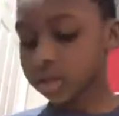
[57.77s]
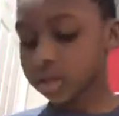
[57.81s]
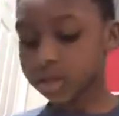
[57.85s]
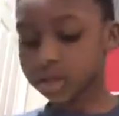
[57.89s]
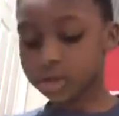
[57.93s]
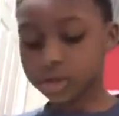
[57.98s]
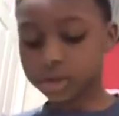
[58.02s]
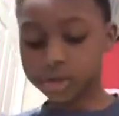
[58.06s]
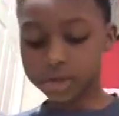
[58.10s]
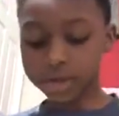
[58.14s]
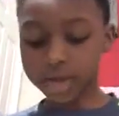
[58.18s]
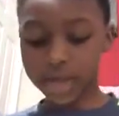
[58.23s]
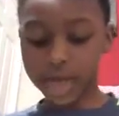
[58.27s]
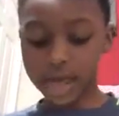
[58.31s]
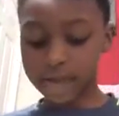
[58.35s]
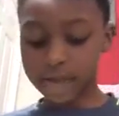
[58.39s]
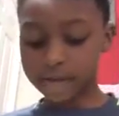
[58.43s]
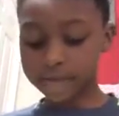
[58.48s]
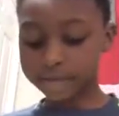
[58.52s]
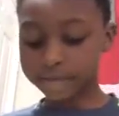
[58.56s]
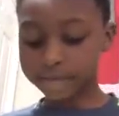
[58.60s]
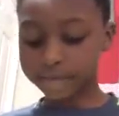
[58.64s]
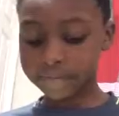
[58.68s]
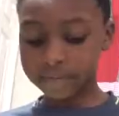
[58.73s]
You can
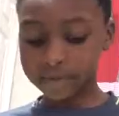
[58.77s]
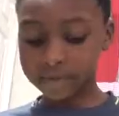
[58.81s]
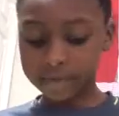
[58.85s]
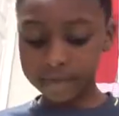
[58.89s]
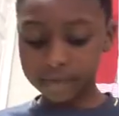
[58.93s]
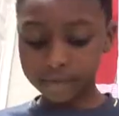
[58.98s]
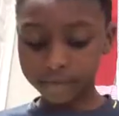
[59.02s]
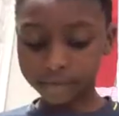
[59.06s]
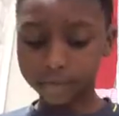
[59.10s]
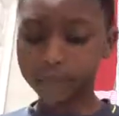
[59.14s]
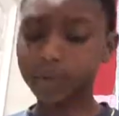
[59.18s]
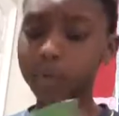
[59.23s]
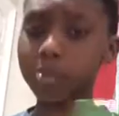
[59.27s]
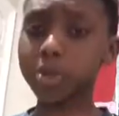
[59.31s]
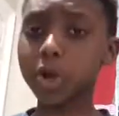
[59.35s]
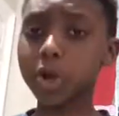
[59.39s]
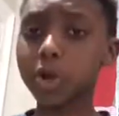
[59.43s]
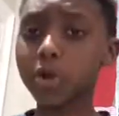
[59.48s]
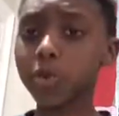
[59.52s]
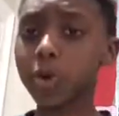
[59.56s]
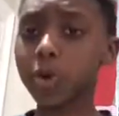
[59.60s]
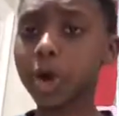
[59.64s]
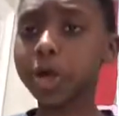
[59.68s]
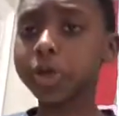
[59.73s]
have
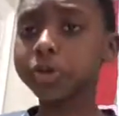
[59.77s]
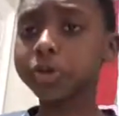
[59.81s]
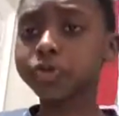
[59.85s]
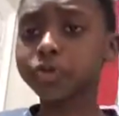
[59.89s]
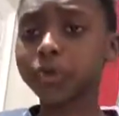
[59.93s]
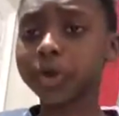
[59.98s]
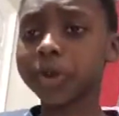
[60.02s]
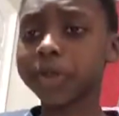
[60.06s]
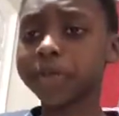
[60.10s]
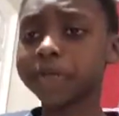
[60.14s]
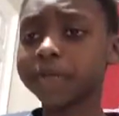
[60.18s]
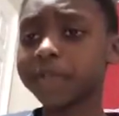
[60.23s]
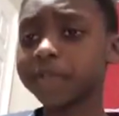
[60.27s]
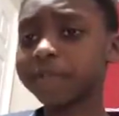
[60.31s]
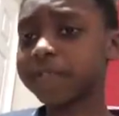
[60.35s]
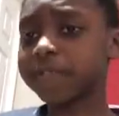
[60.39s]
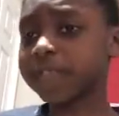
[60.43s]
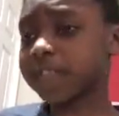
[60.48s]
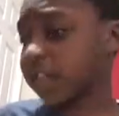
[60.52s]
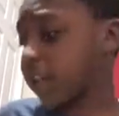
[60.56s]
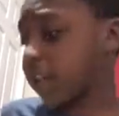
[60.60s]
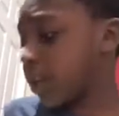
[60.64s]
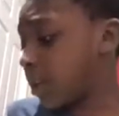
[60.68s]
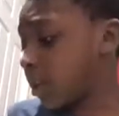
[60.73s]
Formula 1
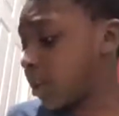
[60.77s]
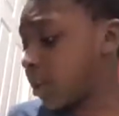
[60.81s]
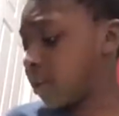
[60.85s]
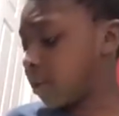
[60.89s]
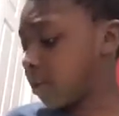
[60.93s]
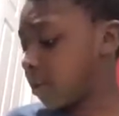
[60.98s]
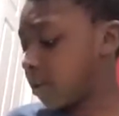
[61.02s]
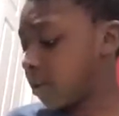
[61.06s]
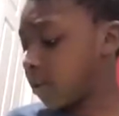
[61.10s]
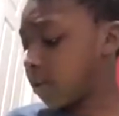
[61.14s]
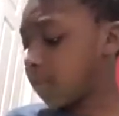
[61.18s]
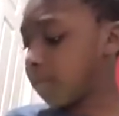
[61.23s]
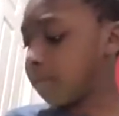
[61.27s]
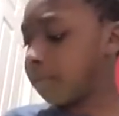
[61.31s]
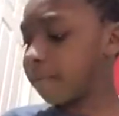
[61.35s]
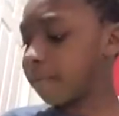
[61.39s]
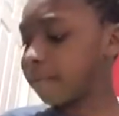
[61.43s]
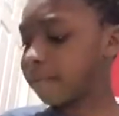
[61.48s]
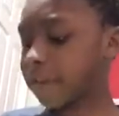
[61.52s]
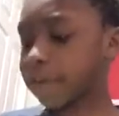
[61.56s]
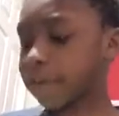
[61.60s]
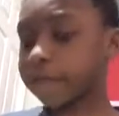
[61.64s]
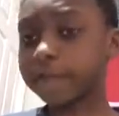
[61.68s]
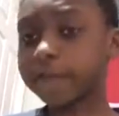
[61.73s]
2015,
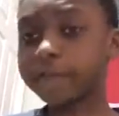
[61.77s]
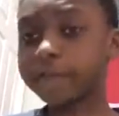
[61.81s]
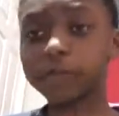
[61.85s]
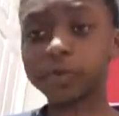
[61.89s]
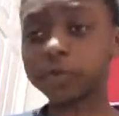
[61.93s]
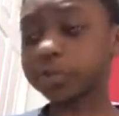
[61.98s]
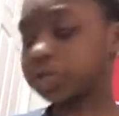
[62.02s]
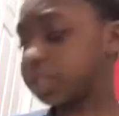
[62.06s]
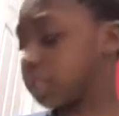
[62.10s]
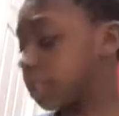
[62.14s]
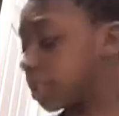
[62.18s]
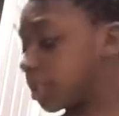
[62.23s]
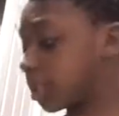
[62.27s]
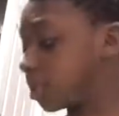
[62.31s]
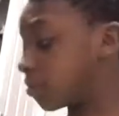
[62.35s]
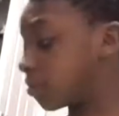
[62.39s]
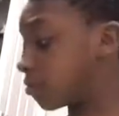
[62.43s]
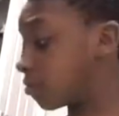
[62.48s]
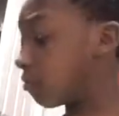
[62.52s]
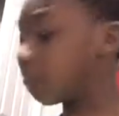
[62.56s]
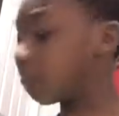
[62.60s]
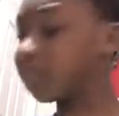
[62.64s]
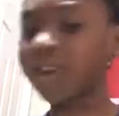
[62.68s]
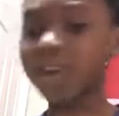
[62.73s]
FIFA 14,
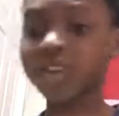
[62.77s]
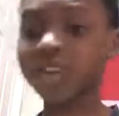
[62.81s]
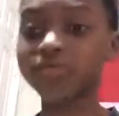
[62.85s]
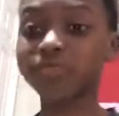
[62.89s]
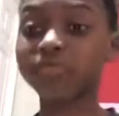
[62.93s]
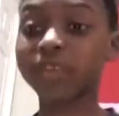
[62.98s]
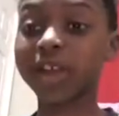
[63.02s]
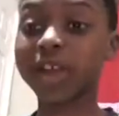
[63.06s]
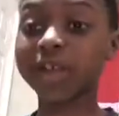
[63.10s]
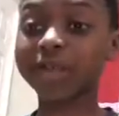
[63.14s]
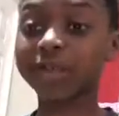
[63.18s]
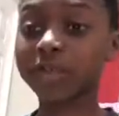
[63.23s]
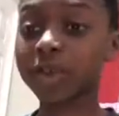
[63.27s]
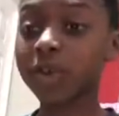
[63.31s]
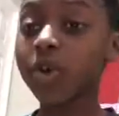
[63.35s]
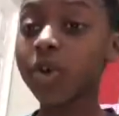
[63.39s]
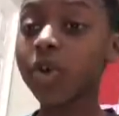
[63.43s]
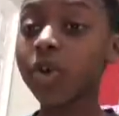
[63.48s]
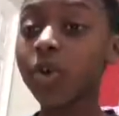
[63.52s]
or Minecraft.